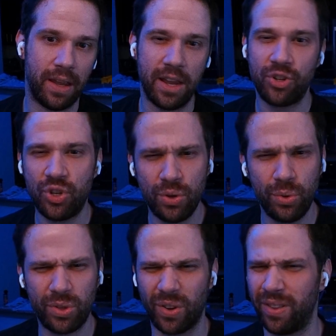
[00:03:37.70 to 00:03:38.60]

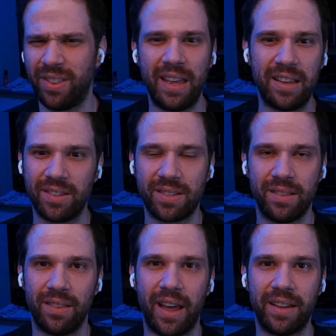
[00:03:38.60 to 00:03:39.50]
issues are the things
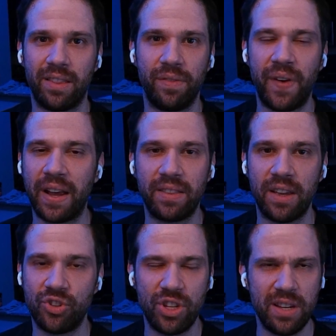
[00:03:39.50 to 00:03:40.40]
like the fact
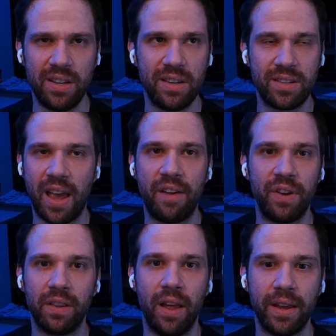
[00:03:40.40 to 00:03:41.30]
that she is
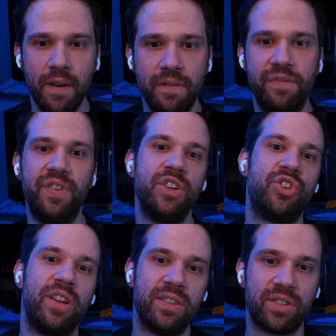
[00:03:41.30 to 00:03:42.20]
having like
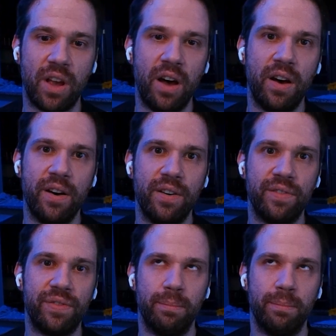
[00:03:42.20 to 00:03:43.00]
visions of